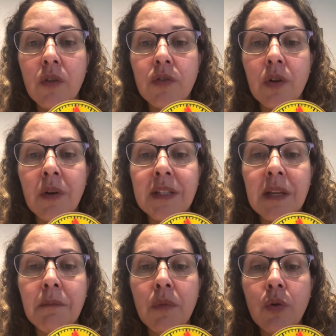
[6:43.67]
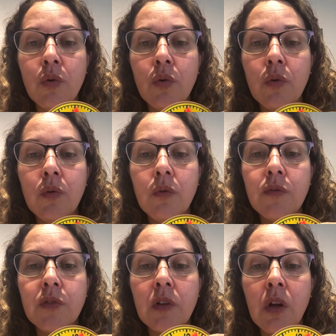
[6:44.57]
So as it moves
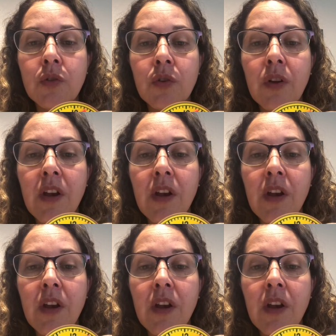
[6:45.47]
closer to